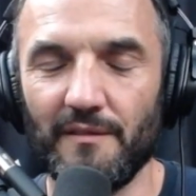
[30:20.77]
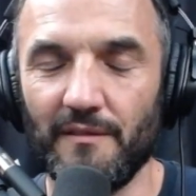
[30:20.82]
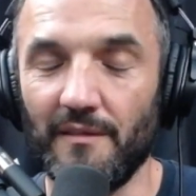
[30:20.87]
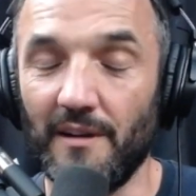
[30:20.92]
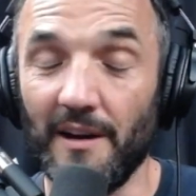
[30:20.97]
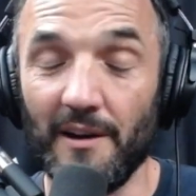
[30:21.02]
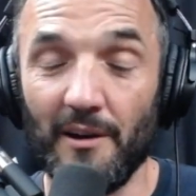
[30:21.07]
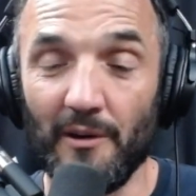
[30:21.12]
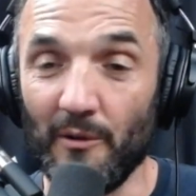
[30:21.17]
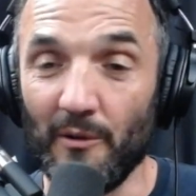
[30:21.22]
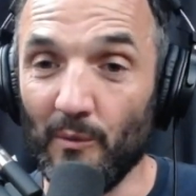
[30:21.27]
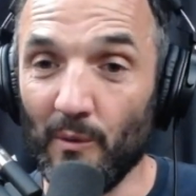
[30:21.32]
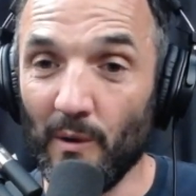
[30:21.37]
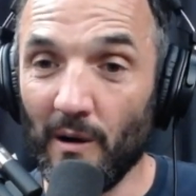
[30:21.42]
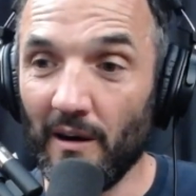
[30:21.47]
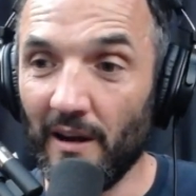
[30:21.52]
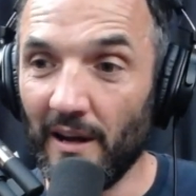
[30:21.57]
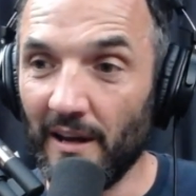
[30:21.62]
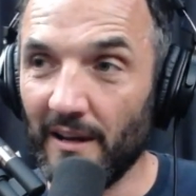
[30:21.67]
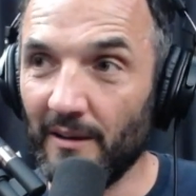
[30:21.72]
I don't know
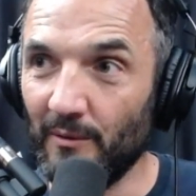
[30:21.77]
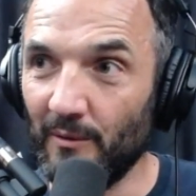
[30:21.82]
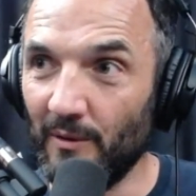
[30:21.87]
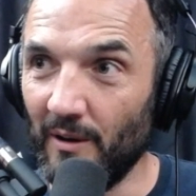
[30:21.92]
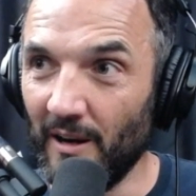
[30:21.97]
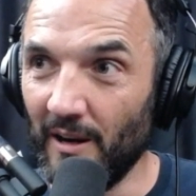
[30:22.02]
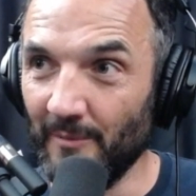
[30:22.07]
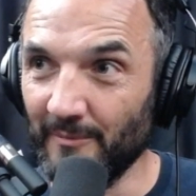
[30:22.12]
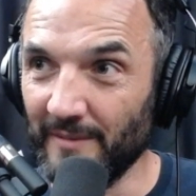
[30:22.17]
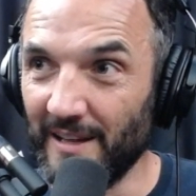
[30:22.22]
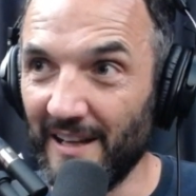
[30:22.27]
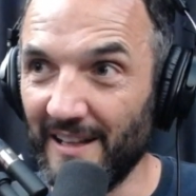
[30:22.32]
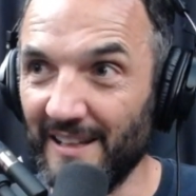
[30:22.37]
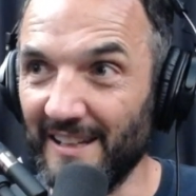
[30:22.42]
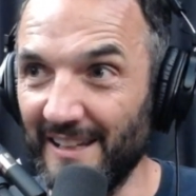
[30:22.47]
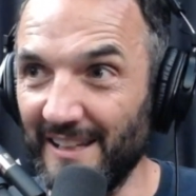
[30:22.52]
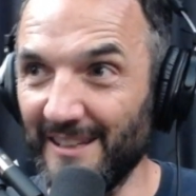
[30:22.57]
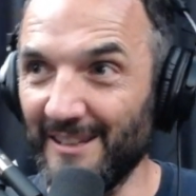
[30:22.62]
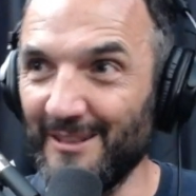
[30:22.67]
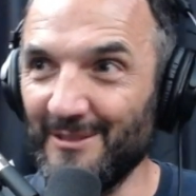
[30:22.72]
why I'm getting
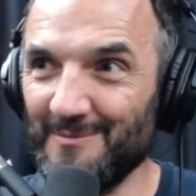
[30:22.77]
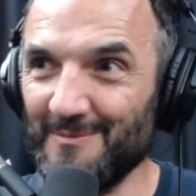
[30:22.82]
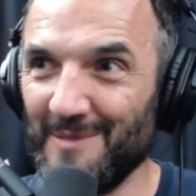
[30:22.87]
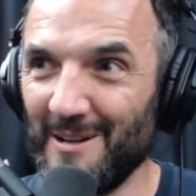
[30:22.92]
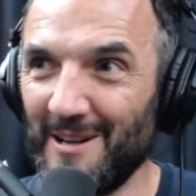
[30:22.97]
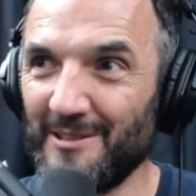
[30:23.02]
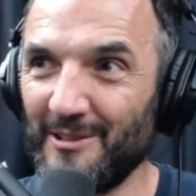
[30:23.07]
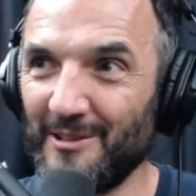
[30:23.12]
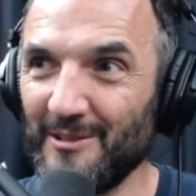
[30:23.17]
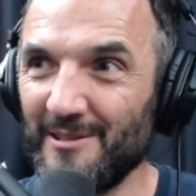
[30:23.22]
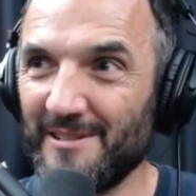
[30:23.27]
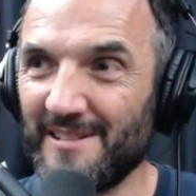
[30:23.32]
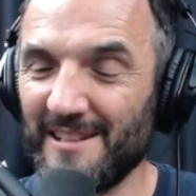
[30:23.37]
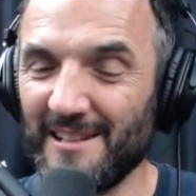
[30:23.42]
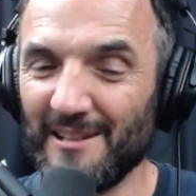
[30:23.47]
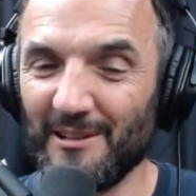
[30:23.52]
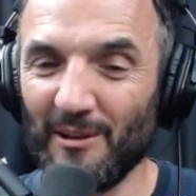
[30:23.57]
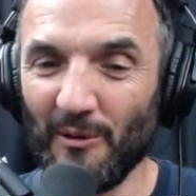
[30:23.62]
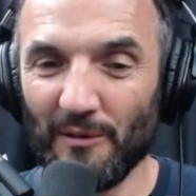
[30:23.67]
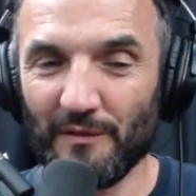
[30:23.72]
it, but I do see
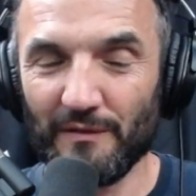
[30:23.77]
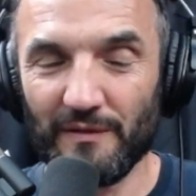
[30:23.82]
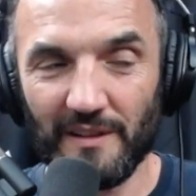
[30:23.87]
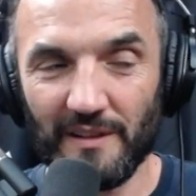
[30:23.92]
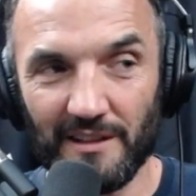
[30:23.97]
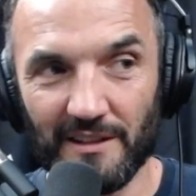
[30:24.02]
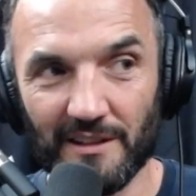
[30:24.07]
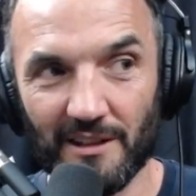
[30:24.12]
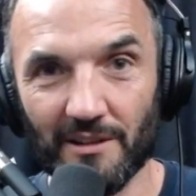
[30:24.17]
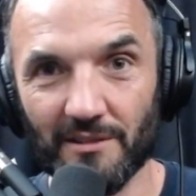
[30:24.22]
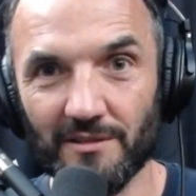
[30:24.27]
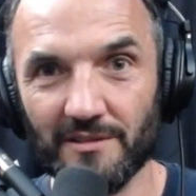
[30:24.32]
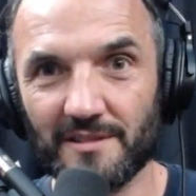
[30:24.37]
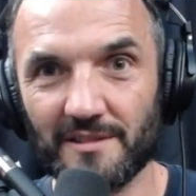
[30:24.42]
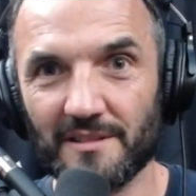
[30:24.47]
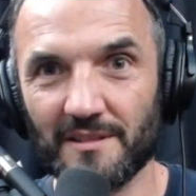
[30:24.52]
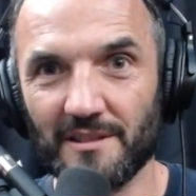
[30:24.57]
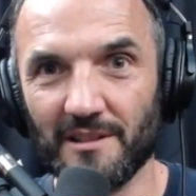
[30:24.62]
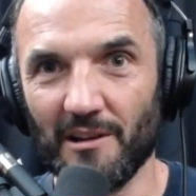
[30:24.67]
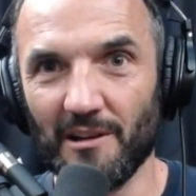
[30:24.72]
a lot of
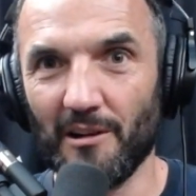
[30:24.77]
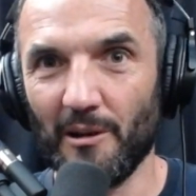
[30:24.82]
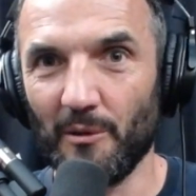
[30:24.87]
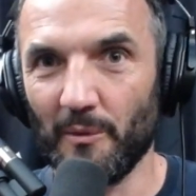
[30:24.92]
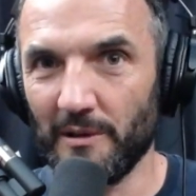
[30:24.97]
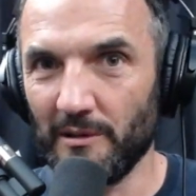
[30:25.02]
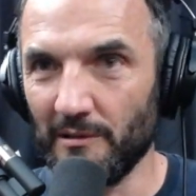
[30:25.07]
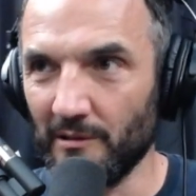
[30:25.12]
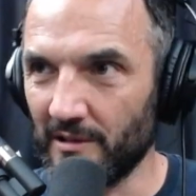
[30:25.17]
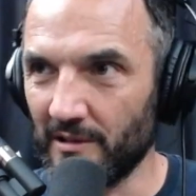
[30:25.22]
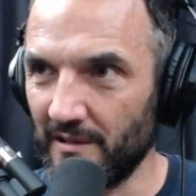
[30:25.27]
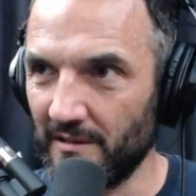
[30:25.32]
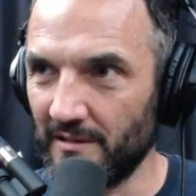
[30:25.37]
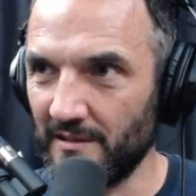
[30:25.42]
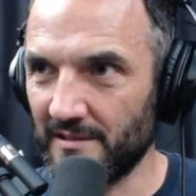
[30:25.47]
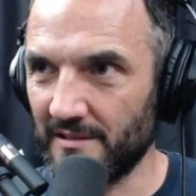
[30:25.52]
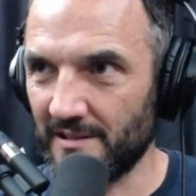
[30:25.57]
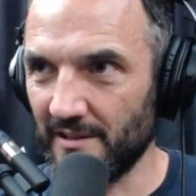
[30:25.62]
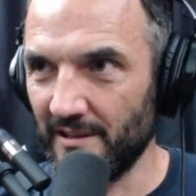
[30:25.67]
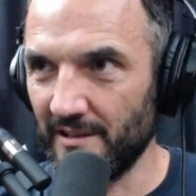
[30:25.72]
videos. You know, like when you look at the
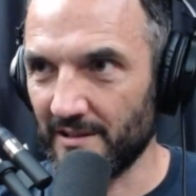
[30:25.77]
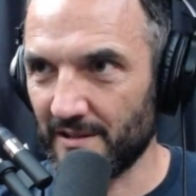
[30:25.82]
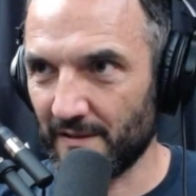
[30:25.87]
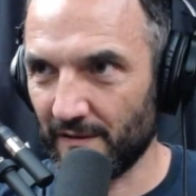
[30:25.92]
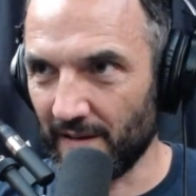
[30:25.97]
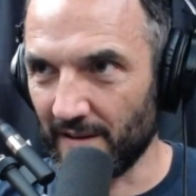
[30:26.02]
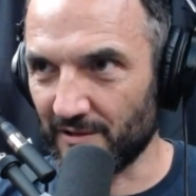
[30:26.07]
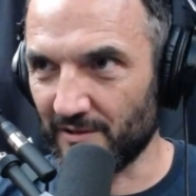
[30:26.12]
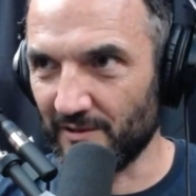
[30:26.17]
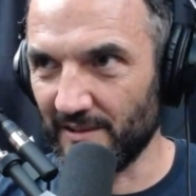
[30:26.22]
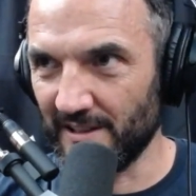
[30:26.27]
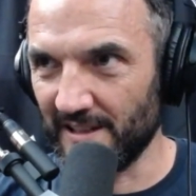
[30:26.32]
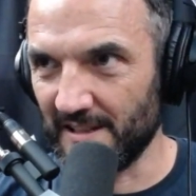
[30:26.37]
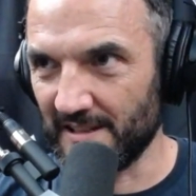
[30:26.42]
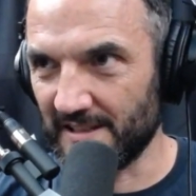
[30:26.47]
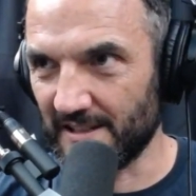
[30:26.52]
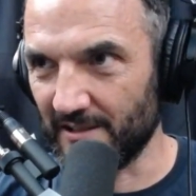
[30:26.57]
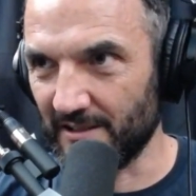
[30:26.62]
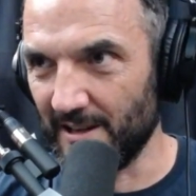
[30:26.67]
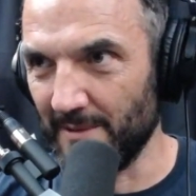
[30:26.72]
search function in
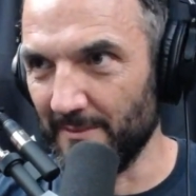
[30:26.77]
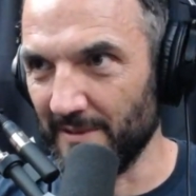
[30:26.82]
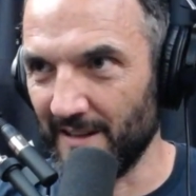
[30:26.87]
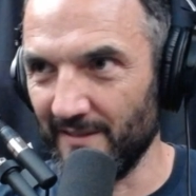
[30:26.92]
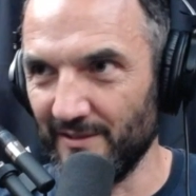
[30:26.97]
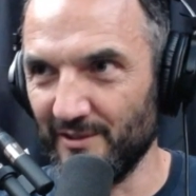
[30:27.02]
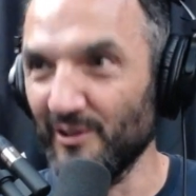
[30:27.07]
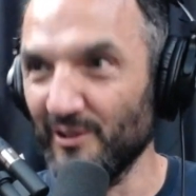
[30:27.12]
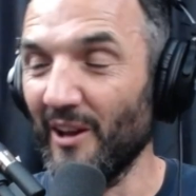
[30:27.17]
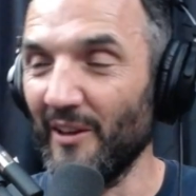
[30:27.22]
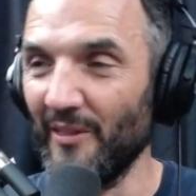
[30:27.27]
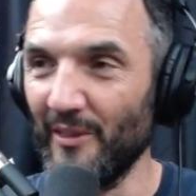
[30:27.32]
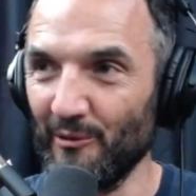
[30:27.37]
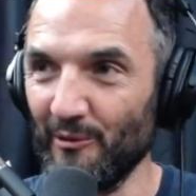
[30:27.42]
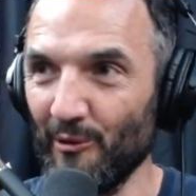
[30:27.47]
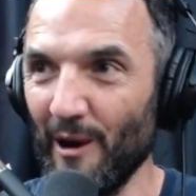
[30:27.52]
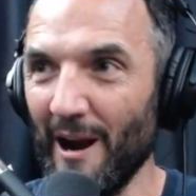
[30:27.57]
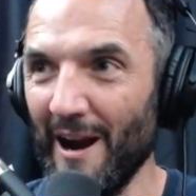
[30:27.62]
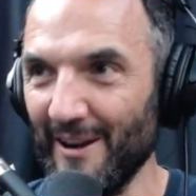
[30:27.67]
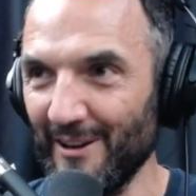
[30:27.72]
Instagram, it gives you like the
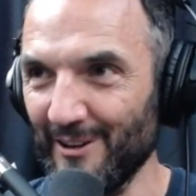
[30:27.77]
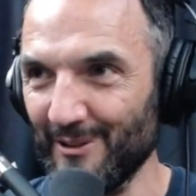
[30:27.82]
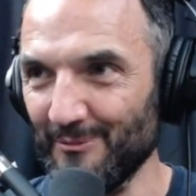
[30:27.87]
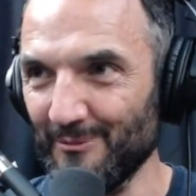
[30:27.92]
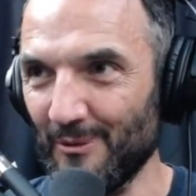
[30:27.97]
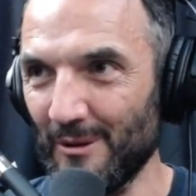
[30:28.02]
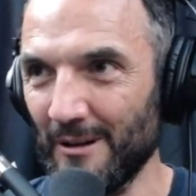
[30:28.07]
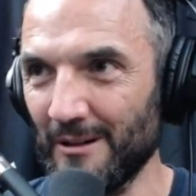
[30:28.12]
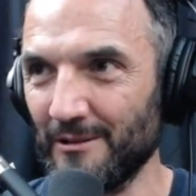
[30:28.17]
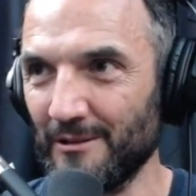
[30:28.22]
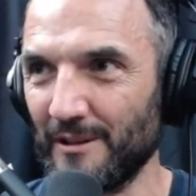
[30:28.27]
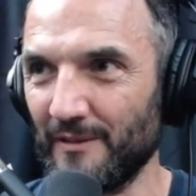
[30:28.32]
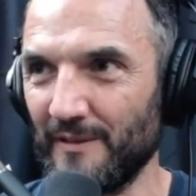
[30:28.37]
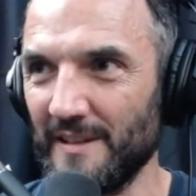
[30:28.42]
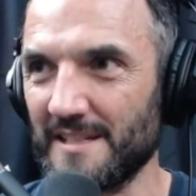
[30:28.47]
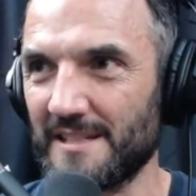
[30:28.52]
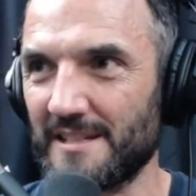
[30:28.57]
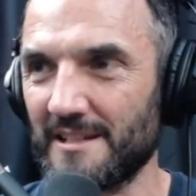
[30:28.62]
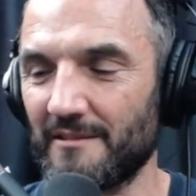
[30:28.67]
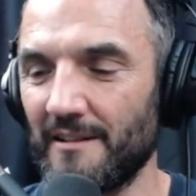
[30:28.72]
random world of
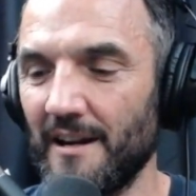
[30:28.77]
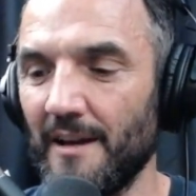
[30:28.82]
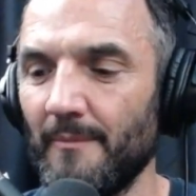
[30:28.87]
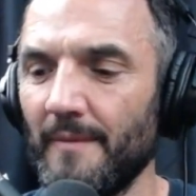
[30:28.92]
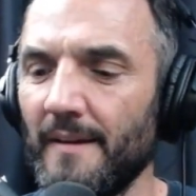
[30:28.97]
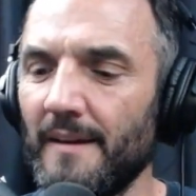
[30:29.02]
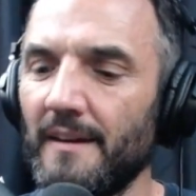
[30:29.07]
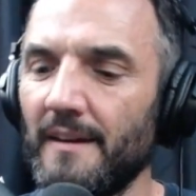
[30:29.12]
Instagram.